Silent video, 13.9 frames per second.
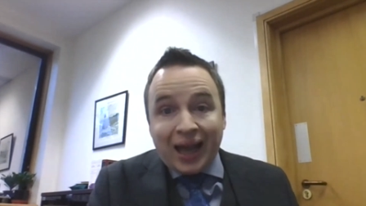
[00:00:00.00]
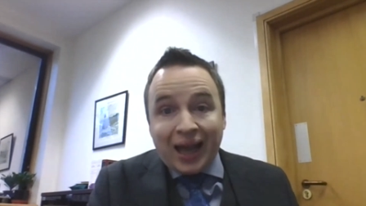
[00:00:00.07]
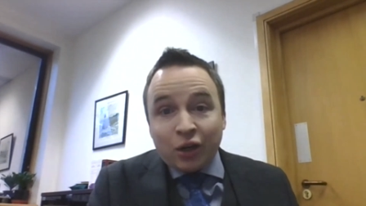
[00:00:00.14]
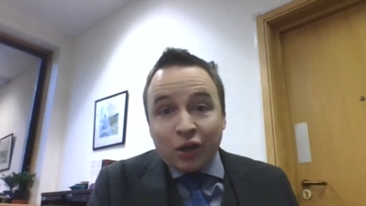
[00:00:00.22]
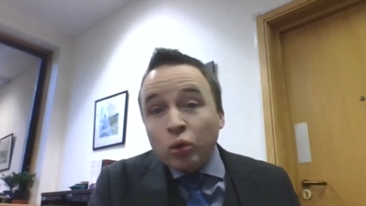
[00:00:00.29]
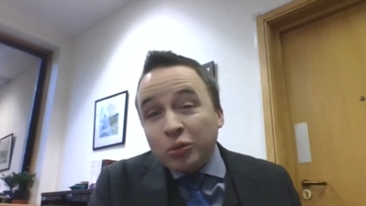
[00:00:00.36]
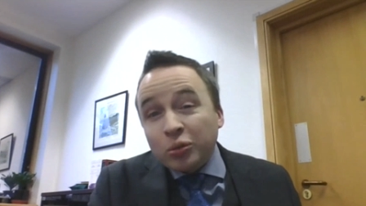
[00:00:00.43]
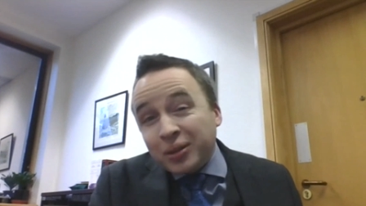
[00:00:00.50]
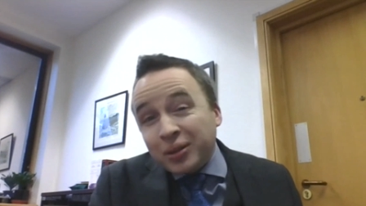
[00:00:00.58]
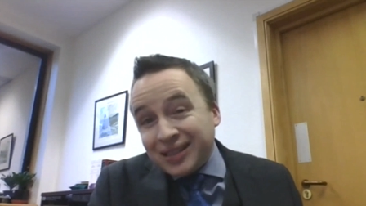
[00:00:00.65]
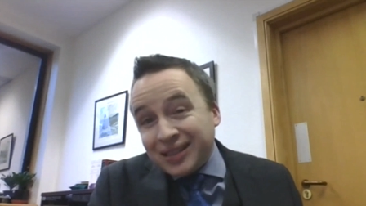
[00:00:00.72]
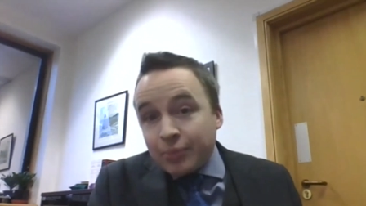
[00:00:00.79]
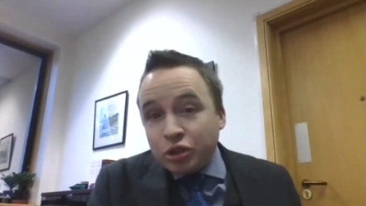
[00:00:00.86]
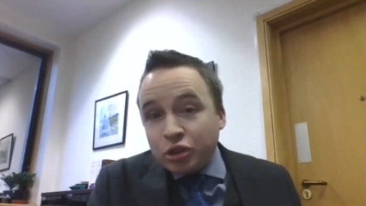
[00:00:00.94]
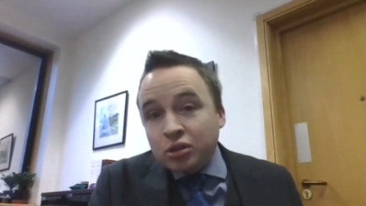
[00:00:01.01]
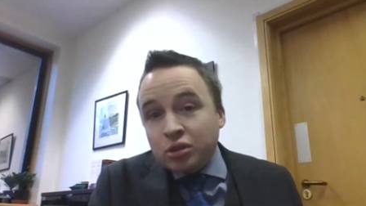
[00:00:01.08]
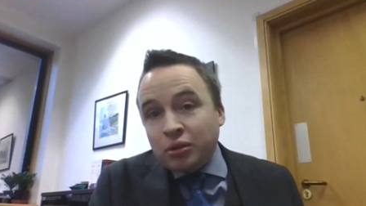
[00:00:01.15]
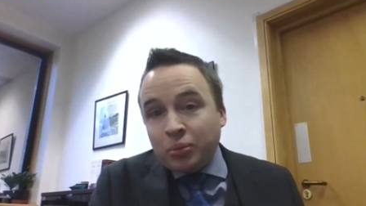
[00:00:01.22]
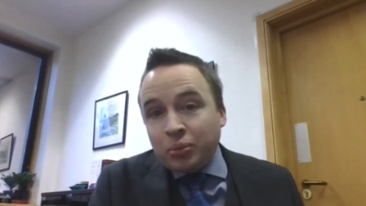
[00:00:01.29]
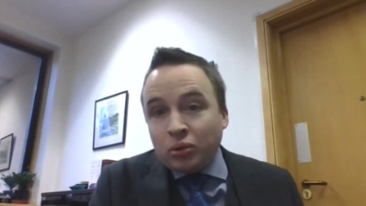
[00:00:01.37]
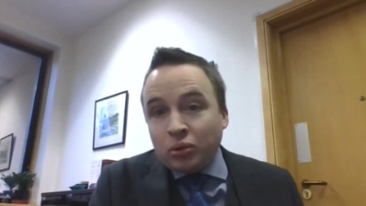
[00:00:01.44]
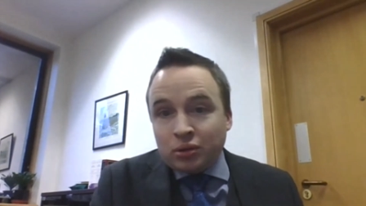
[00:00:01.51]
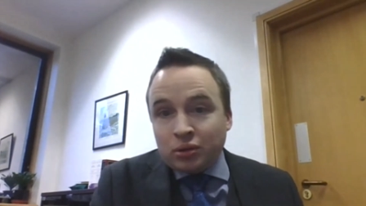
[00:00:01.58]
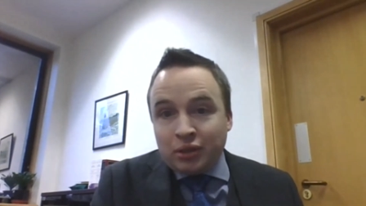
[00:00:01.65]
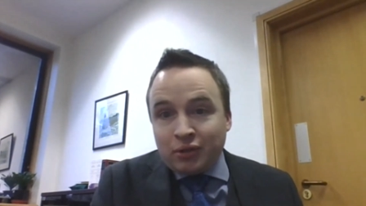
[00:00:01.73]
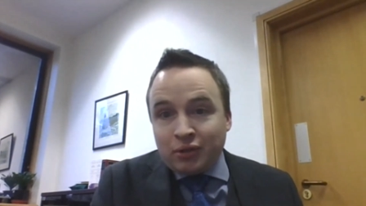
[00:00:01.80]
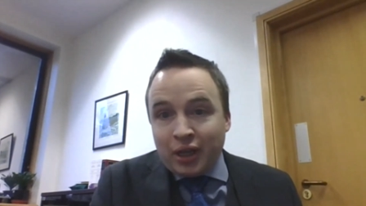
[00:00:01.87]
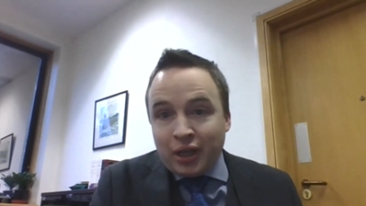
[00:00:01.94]
and also perceptions are
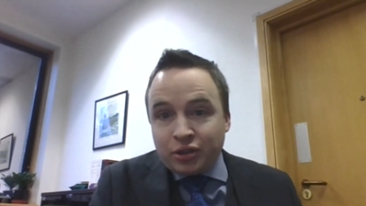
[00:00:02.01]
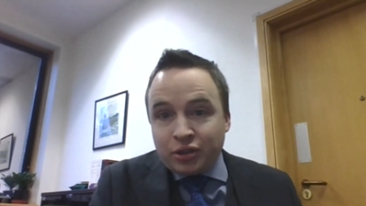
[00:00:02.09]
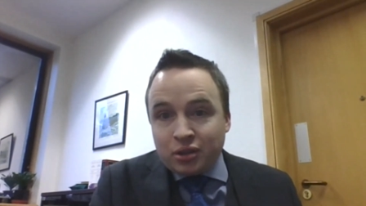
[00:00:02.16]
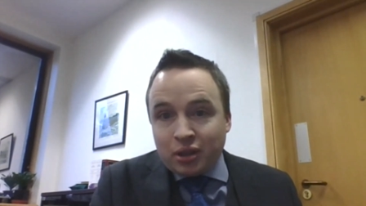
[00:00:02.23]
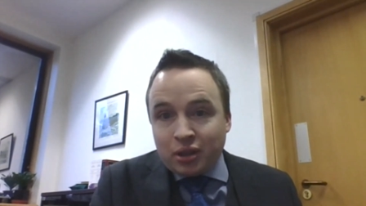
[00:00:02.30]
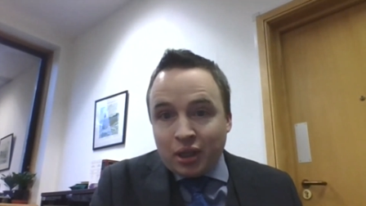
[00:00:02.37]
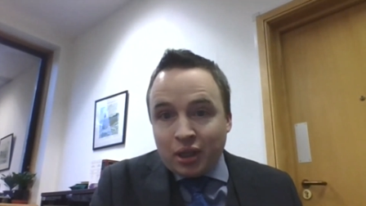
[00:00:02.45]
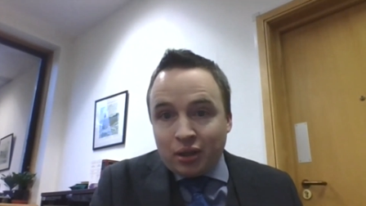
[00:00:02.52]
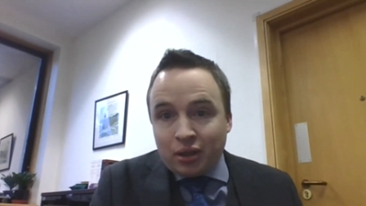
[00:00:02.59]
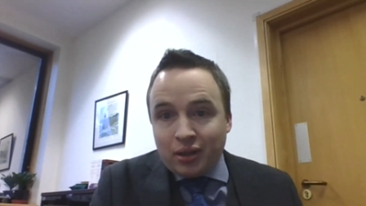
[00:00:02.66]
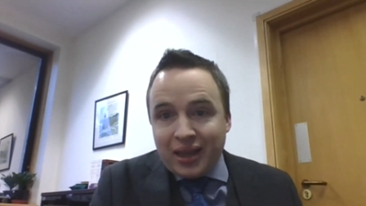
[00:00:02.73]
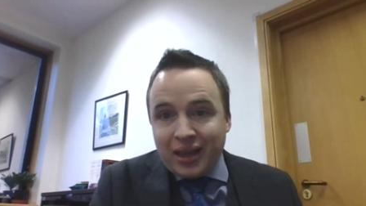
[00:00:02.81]
important in relation to that.